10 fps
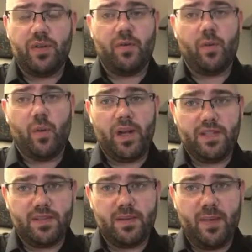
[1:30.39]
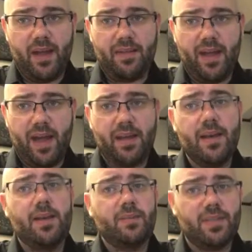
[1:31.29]
If you have questions about that,
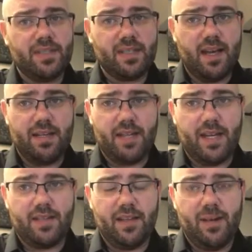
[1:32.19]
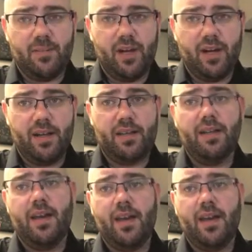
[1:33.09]
please contact the librarian